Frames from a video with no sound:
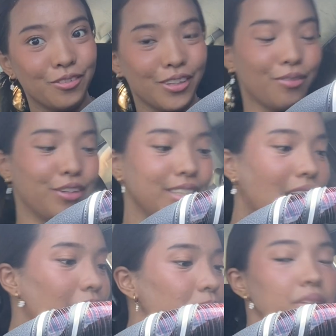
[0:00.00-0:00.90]
for the first
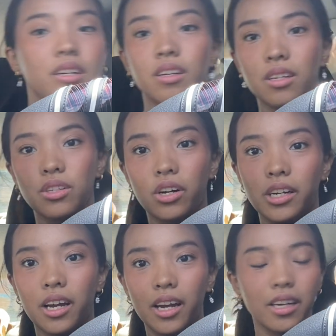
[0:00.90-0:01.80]
time.
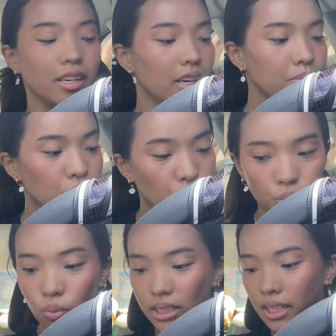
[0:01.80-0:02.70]
Sorry, I am
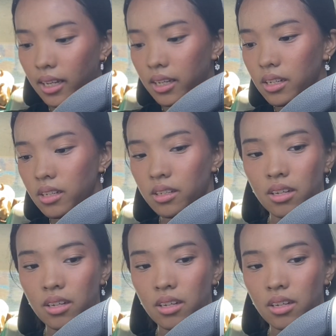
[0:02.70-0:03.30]
sweaty.